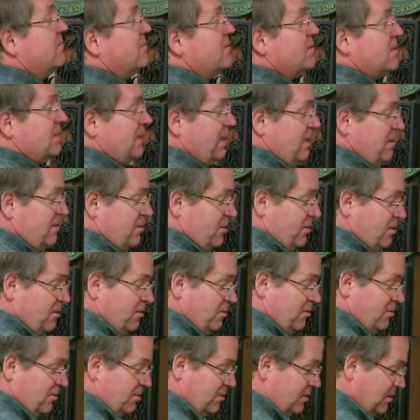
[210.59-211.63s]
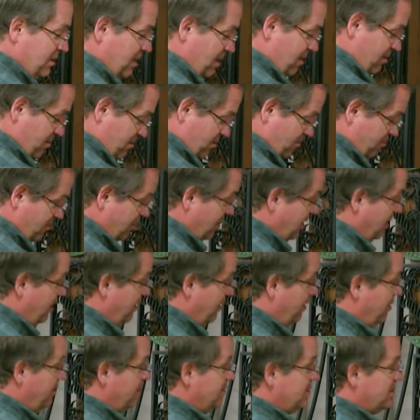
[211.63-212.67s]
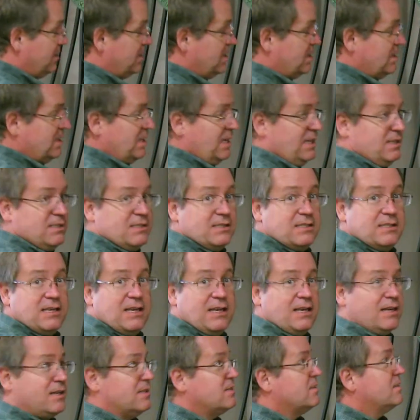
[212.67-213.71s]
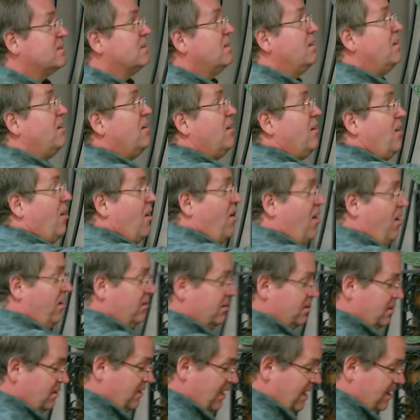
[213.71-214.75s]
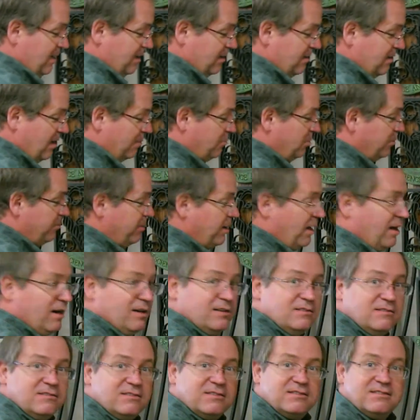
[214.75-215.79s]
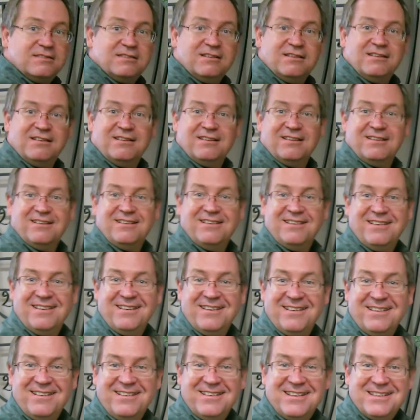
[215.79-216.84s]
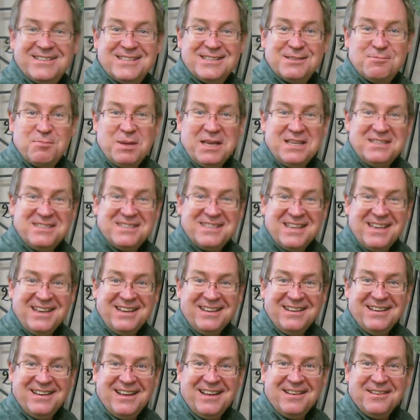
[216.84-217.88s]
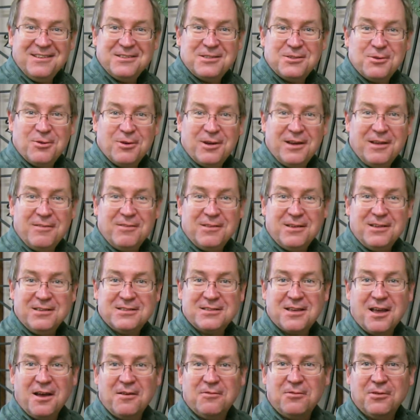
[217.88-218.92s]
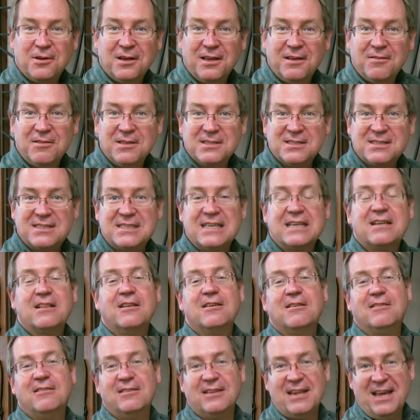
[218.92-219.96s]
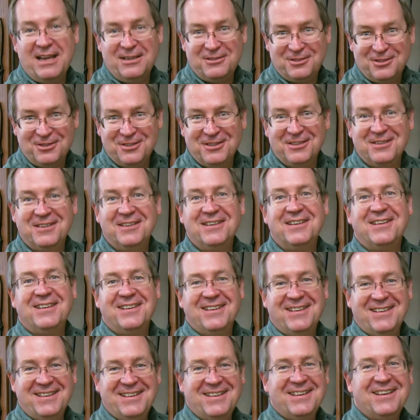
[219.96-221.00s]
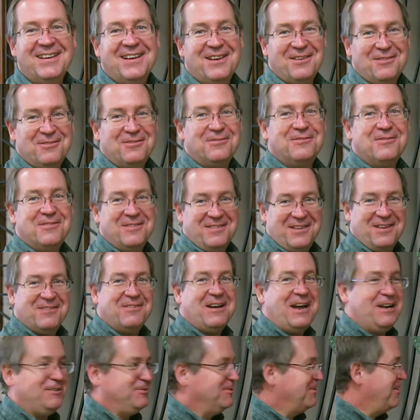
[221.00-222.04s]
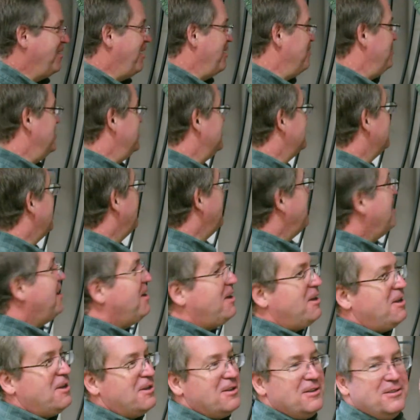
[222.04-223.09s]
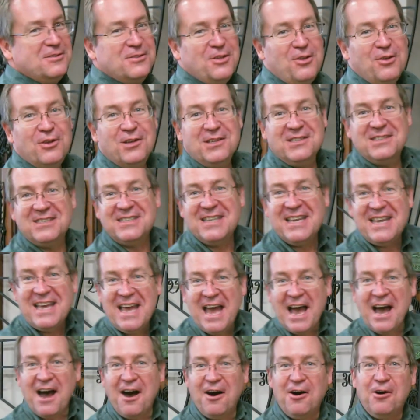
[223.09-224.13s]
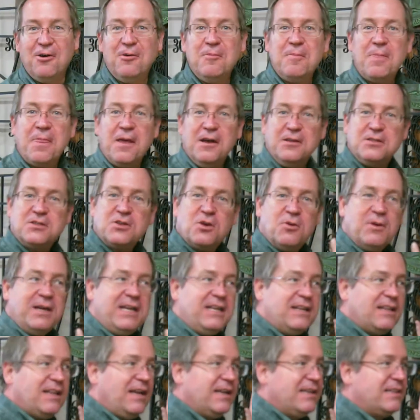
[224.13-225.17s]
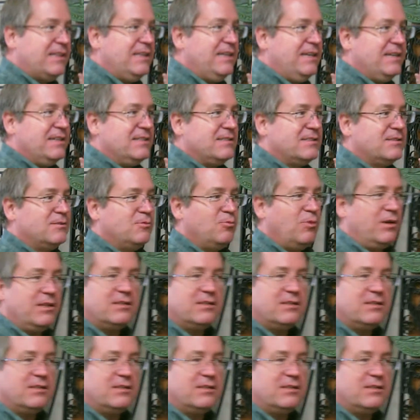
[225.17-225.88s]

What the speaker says: C2, C3, C6, alternating double bonds. This is benzene and the story of the discovery of the cyclical nature of hydrocarbons. So you can see how a screen like this, with